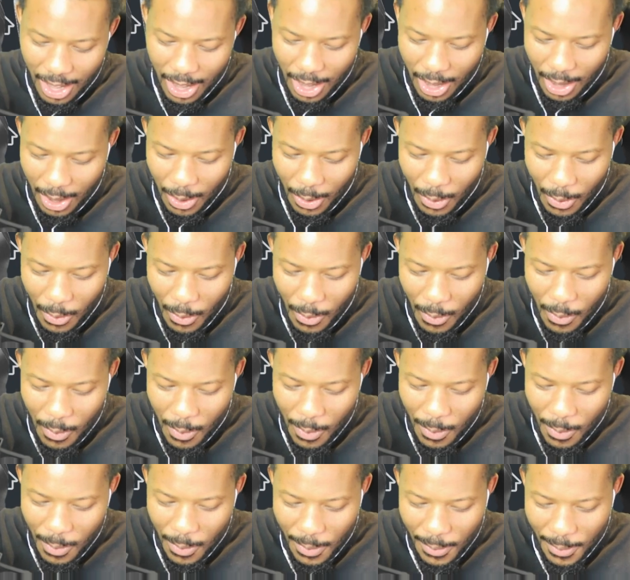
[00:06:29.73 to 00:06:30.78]

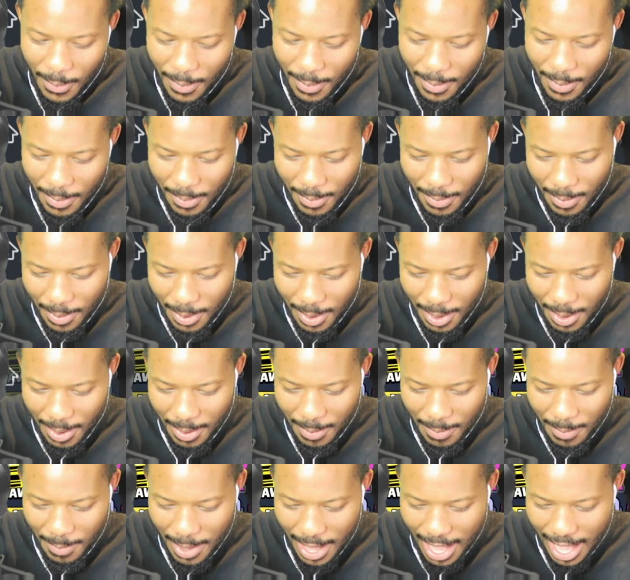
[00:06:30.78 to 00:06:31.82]
Oh
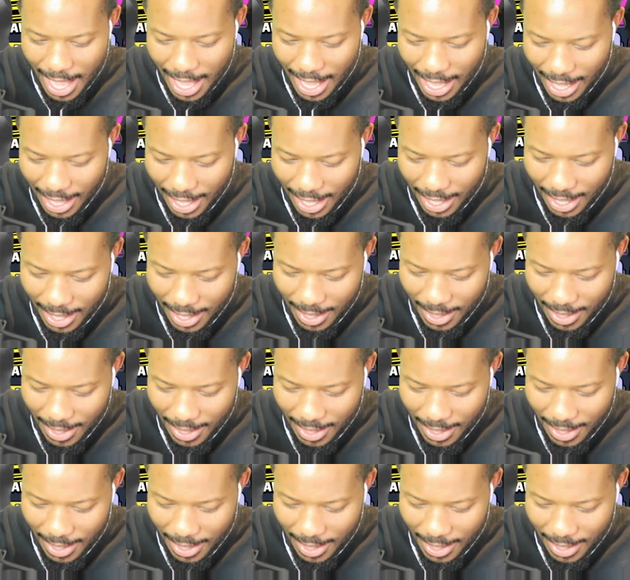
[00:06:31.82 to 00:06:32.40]
my.